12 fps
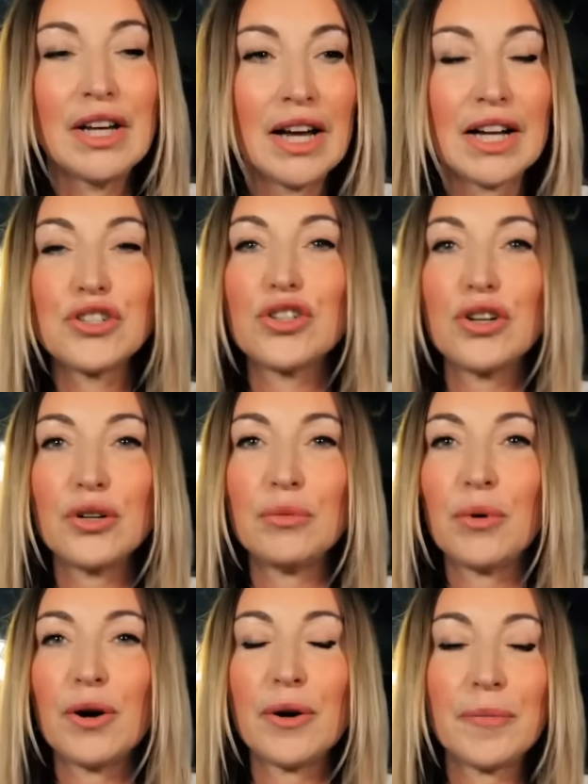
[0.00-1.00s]
And you know
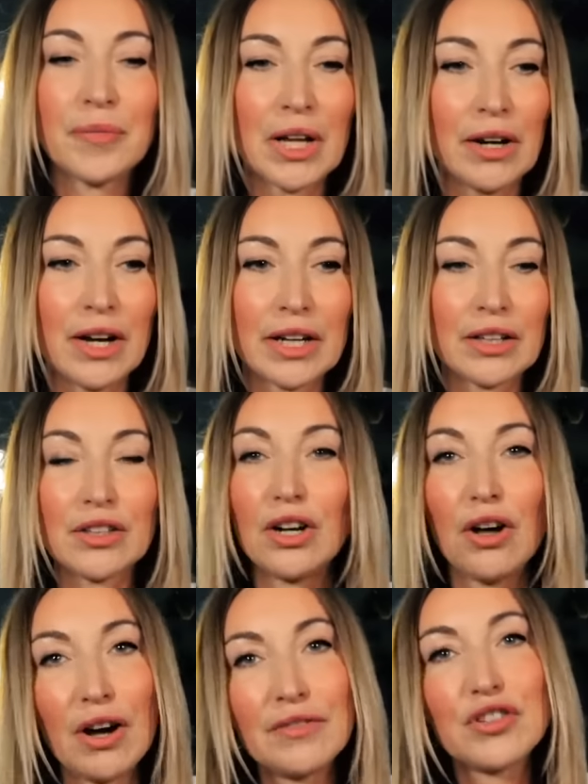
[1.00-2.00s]
what? Like the
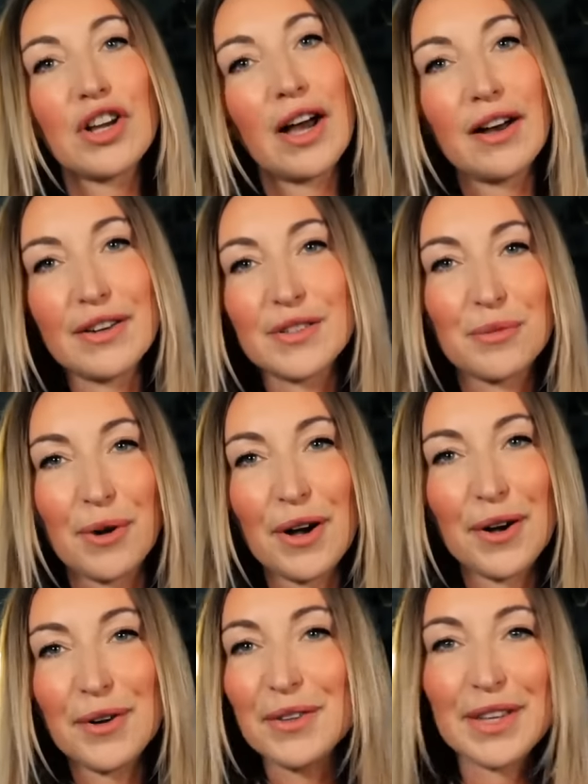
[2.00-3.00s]
live chat as
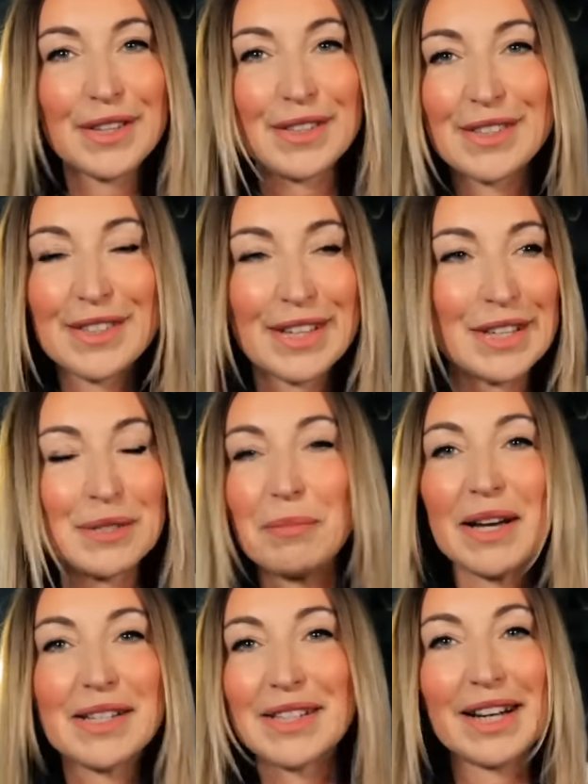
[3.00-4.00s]
well, that's that's
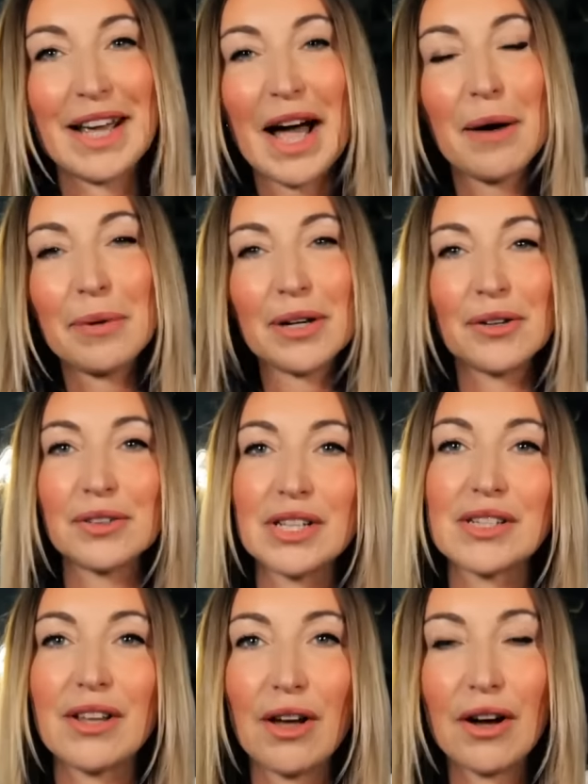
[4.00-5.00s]
basically happening on
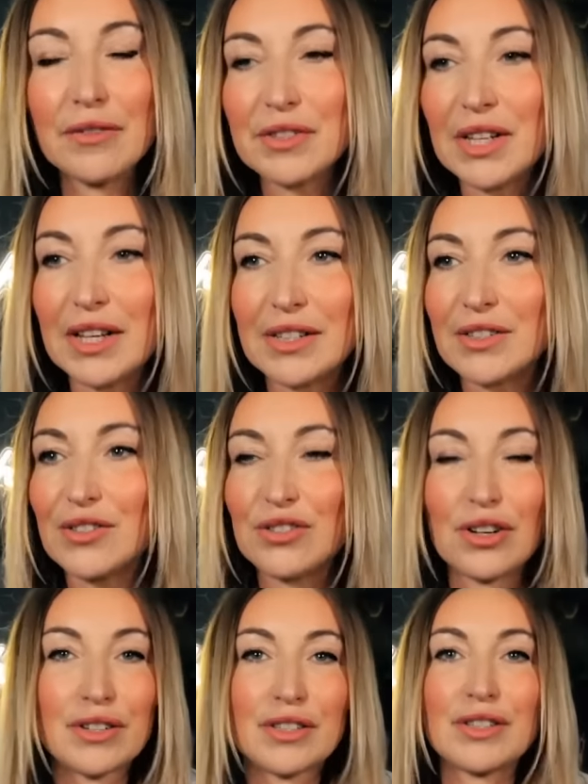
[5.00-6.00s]
these lives is
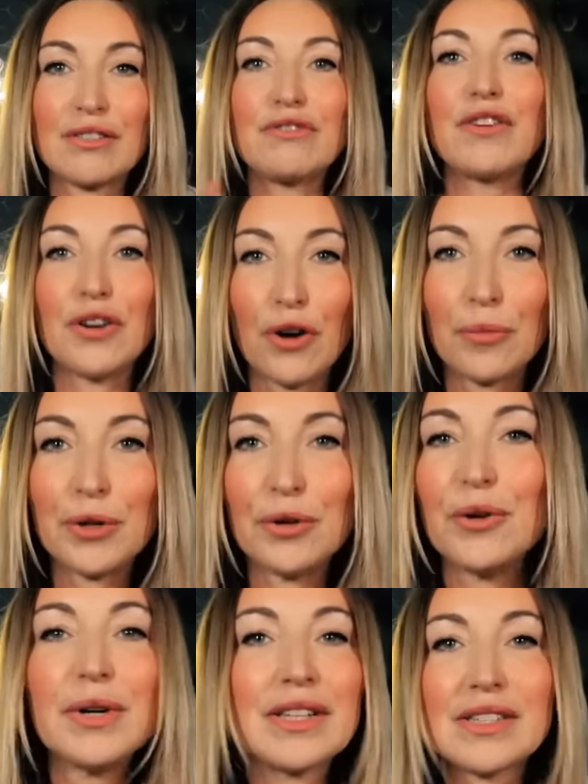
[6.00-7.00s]
just
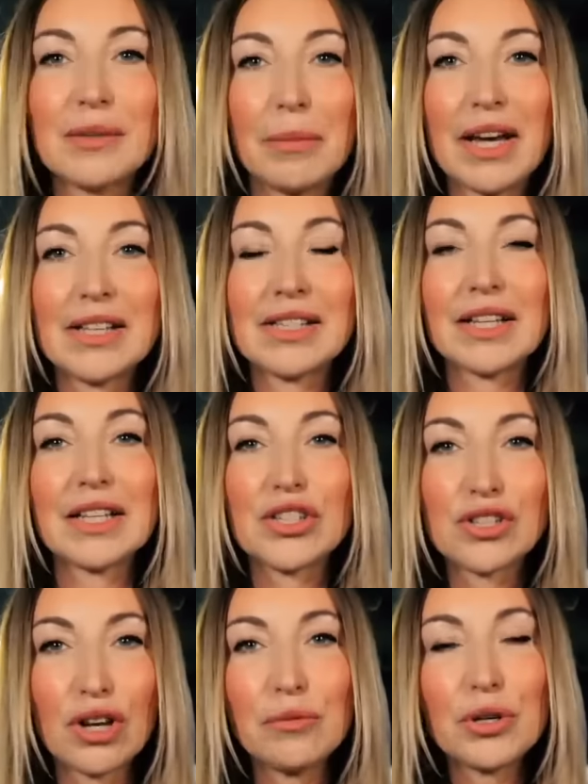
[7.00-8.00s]
phenomenal. It's amazing. There's
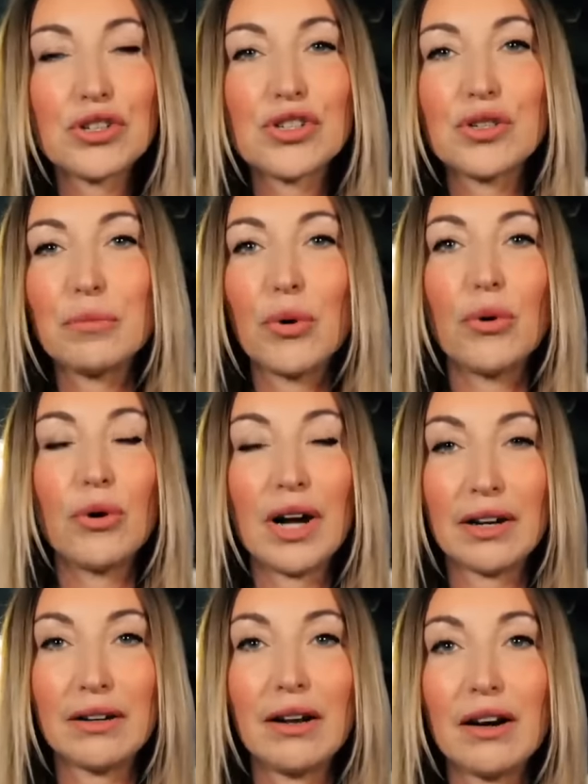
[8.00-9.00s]
so much support
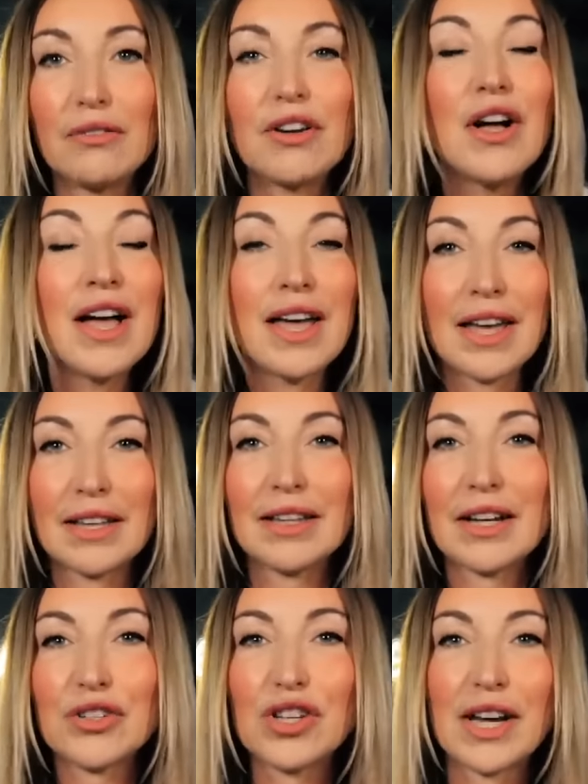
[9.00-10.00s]
and love in
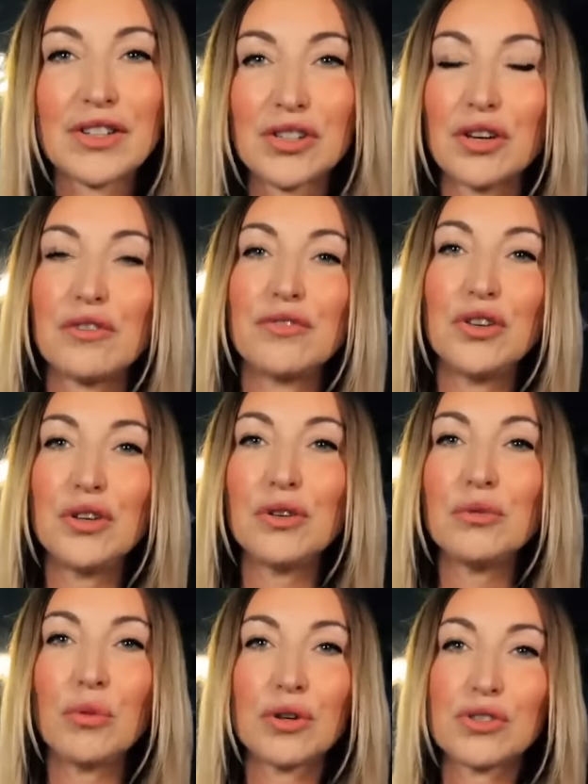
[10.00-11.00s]
that chat. So if
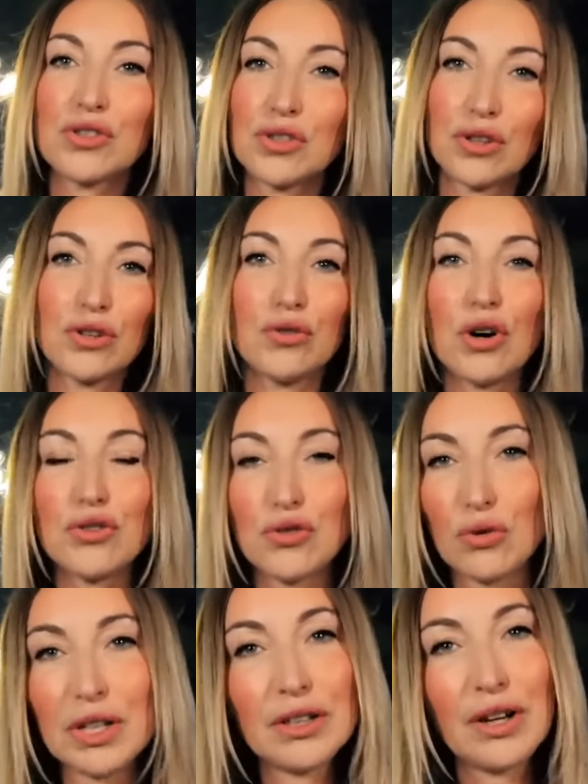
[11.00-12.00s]
you want to
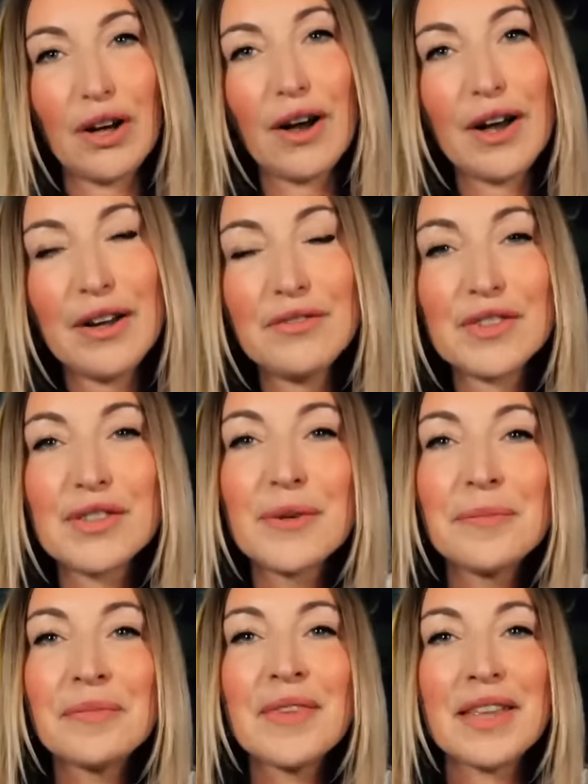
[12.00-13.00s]
join the lives
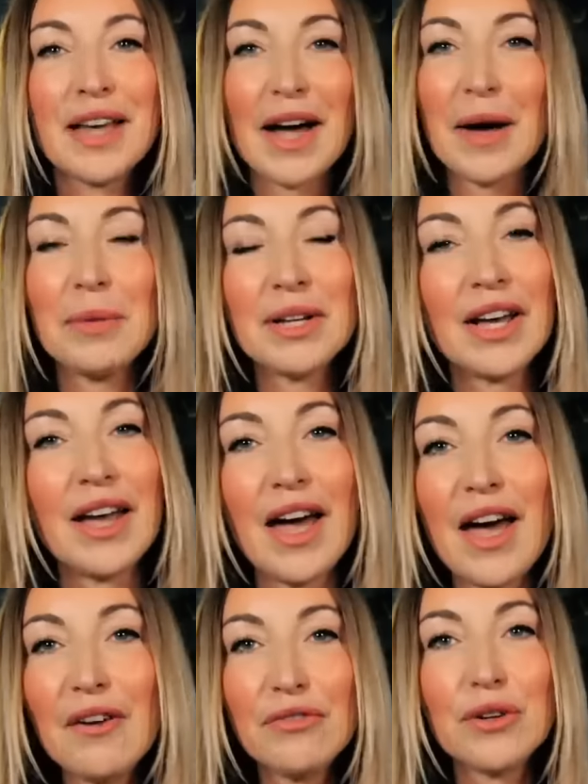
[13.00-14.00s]
that happen here
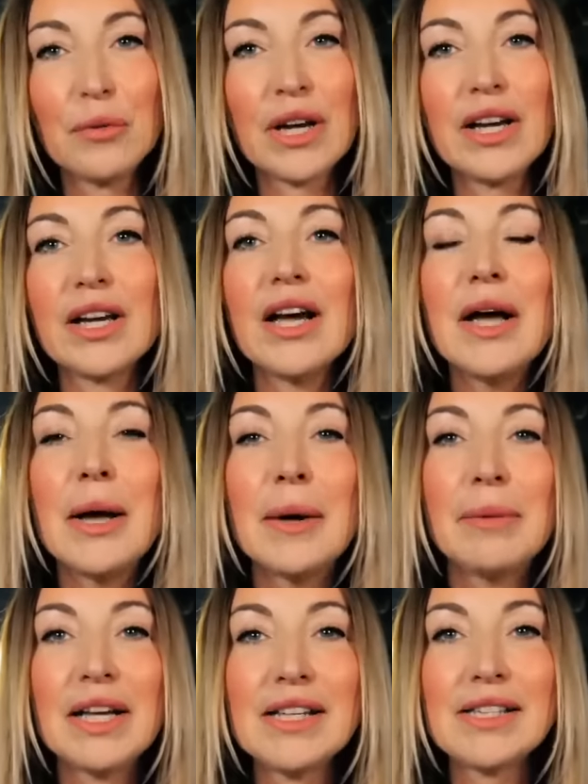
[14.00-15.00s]
every week,
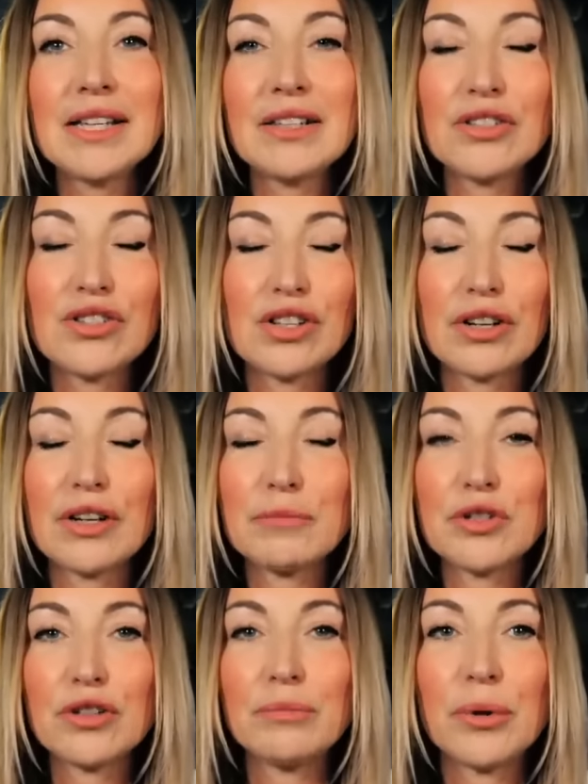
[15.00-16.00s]
please see the
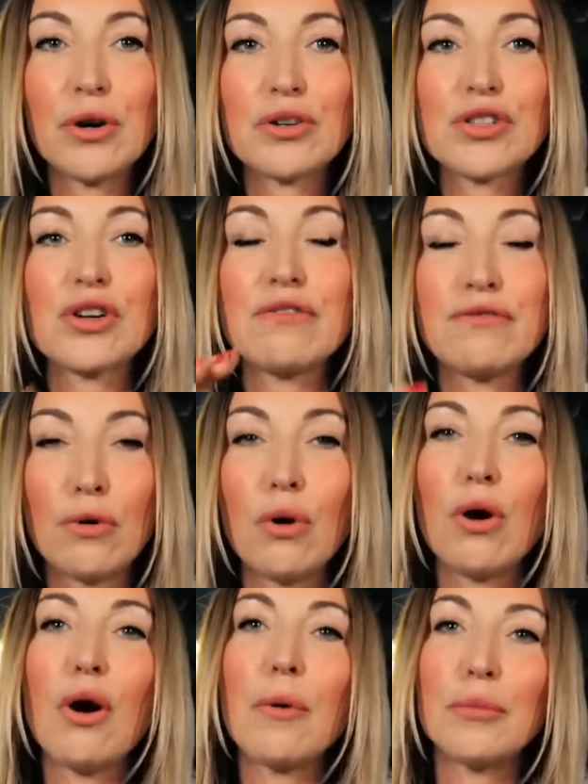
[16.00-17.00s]
description box
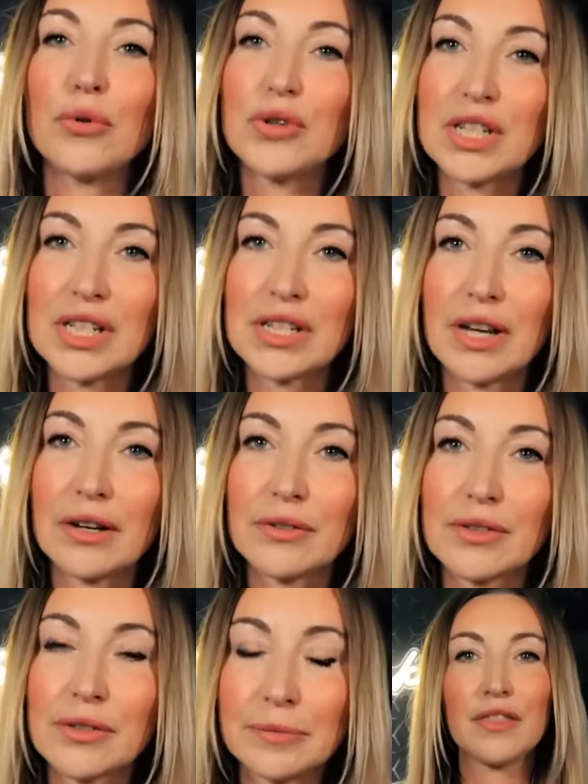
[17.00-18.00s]
for more
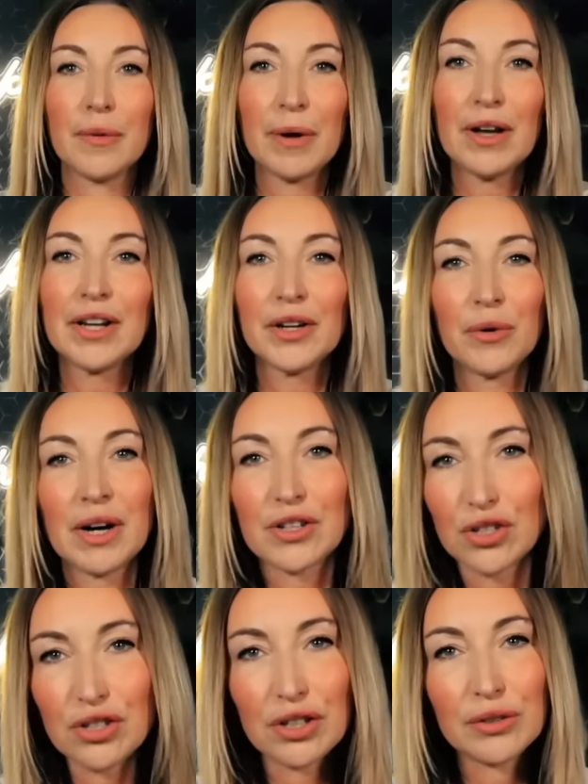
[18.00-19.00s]
details. The burning
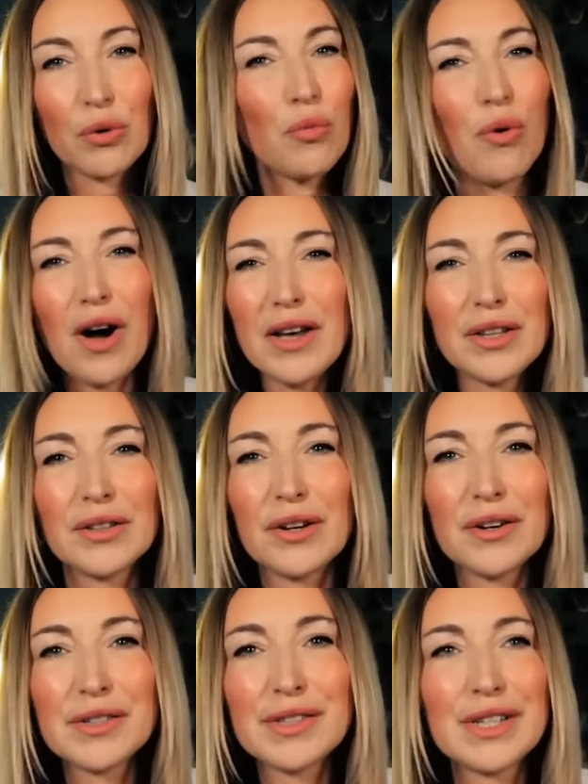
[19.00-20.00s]
question, why the
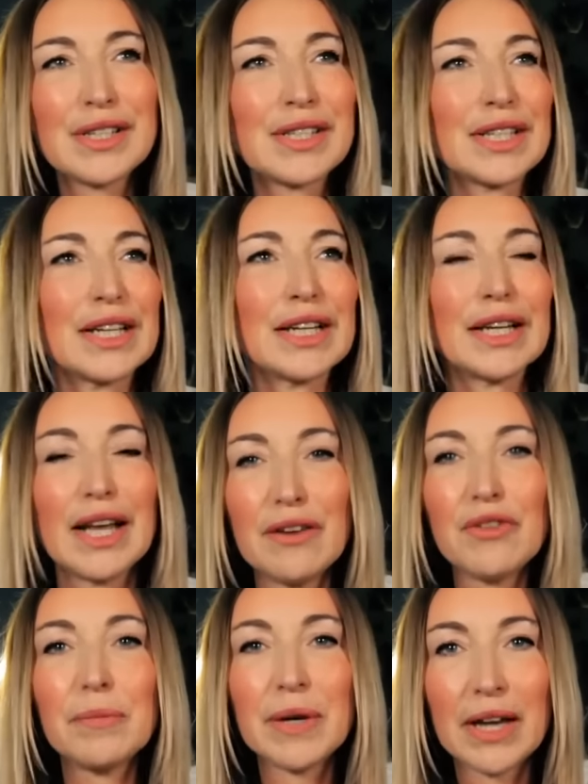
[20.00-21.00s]
narcissist can
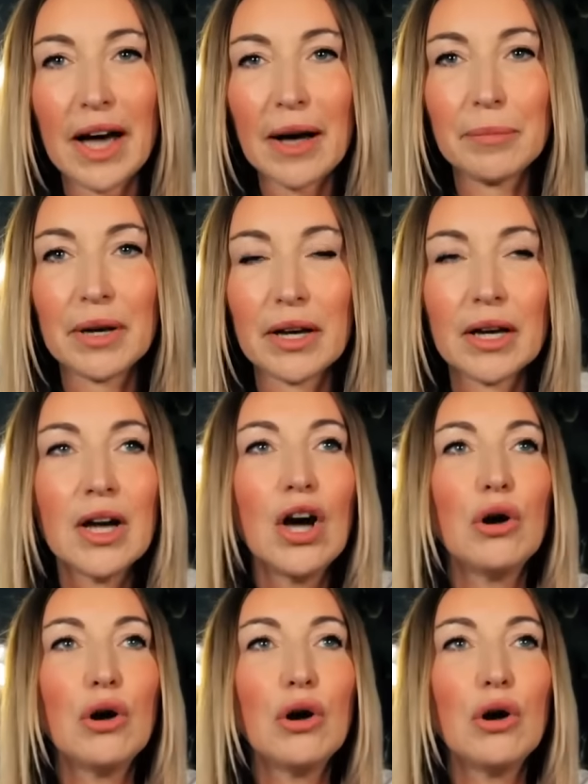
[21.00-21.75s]
never be happy.